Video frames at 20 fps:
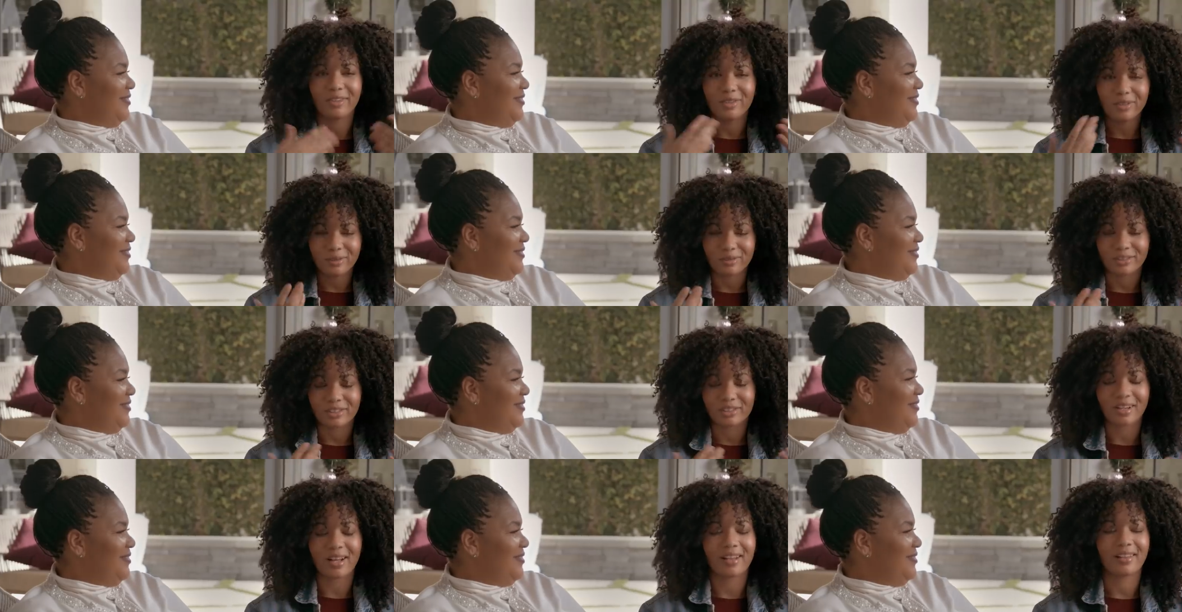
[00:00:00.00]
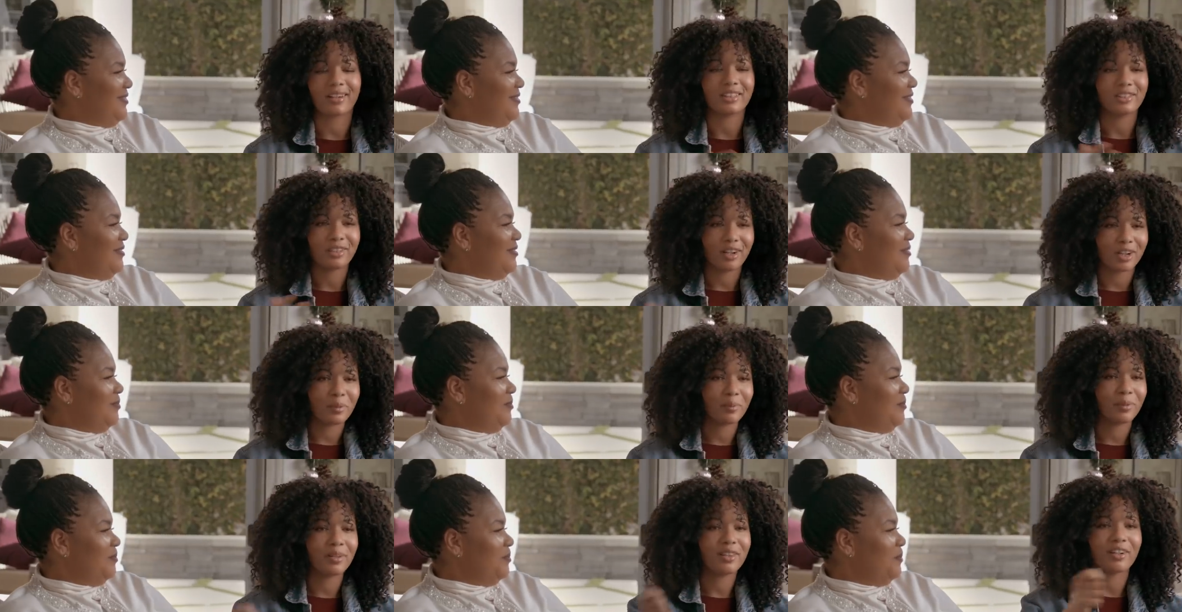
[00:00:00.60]
Speaker 1: knew it was chocolate. I saw
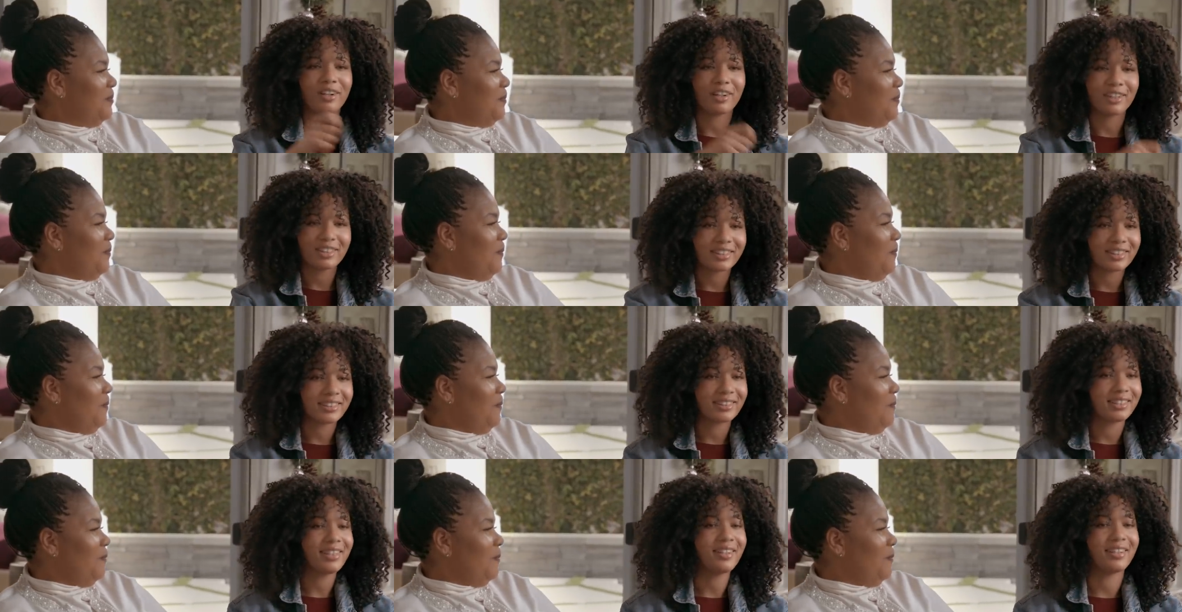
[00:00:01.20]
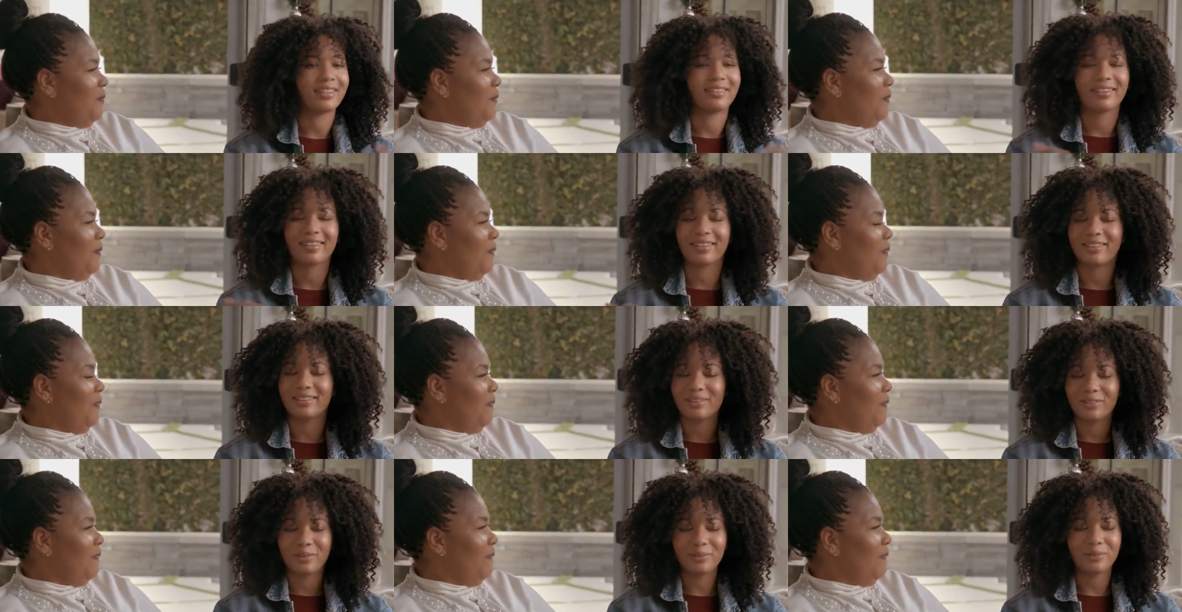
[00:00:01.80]
her put the Hershey's in there. Like
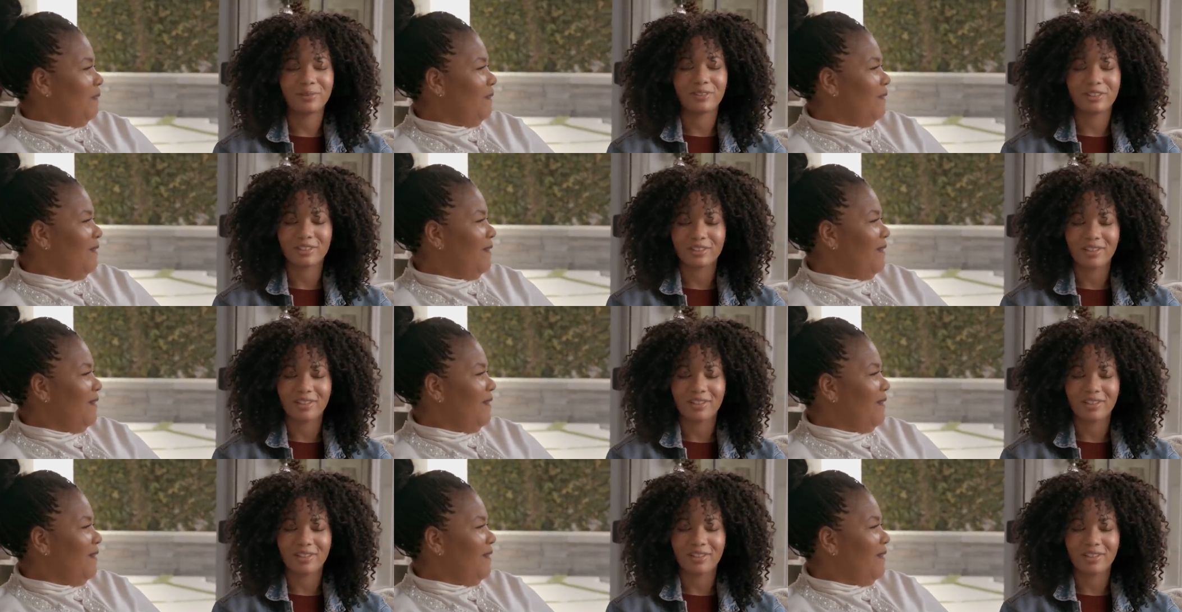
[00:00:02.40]
I knew it was